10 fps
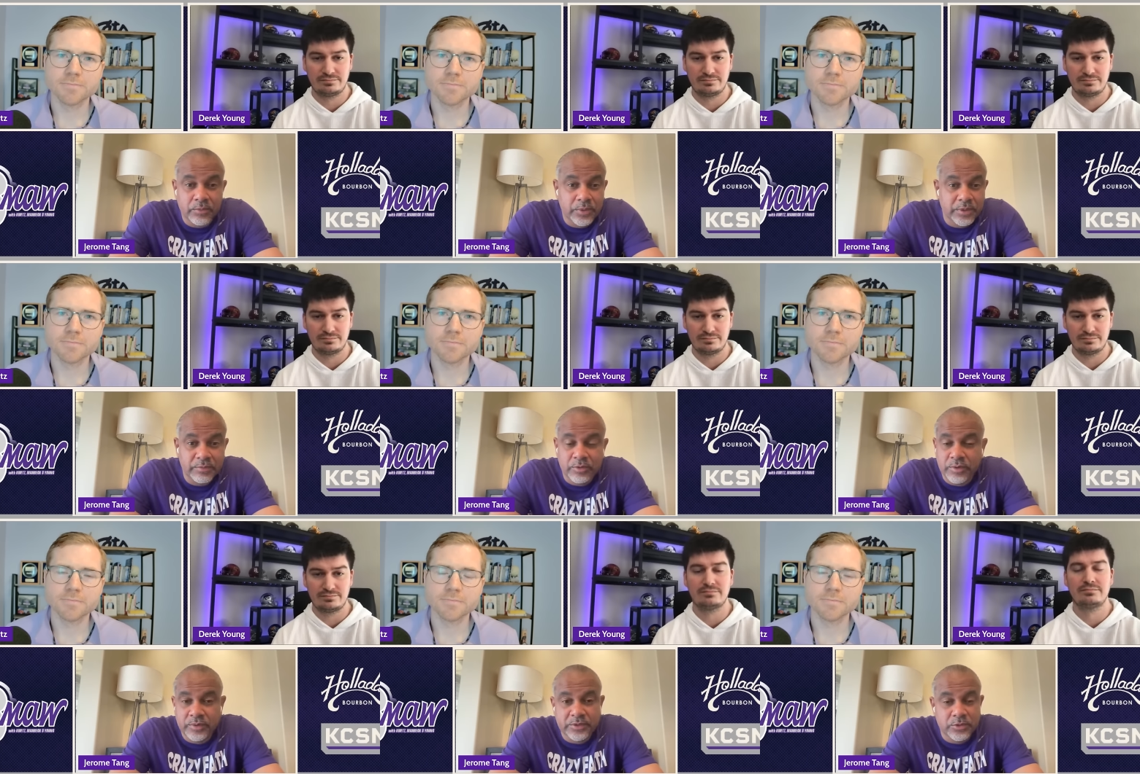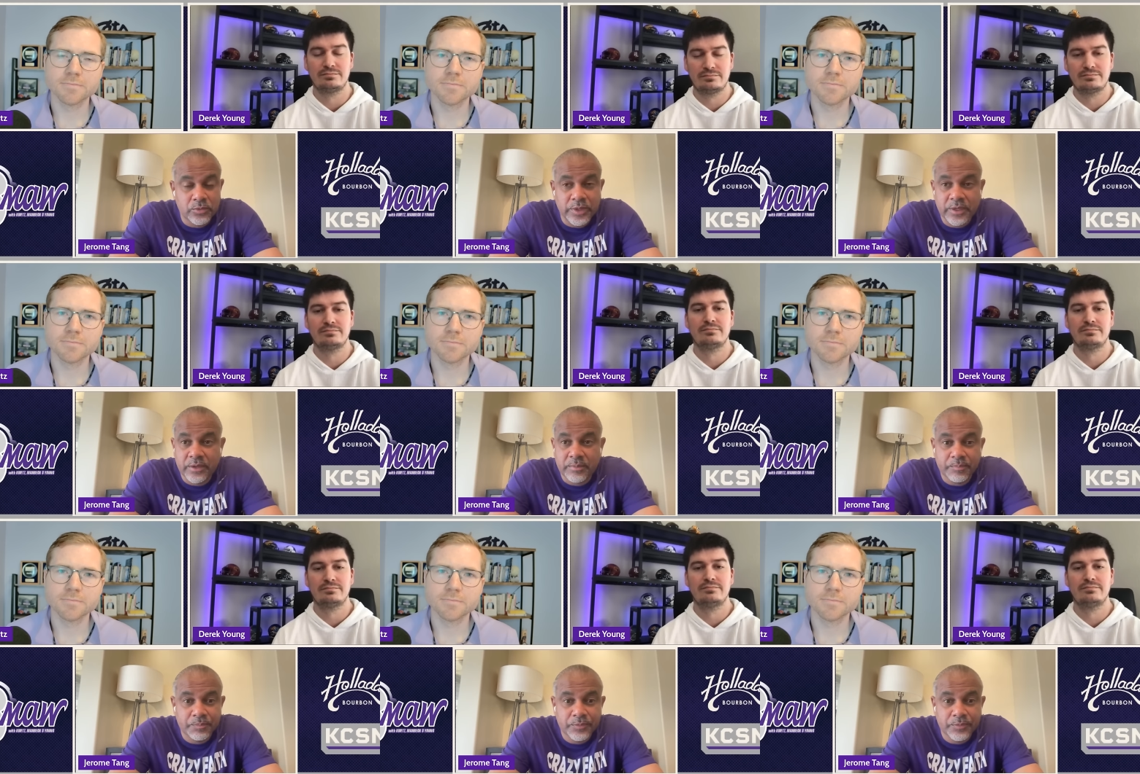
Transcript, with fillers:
Speaker 1: we do it. So we um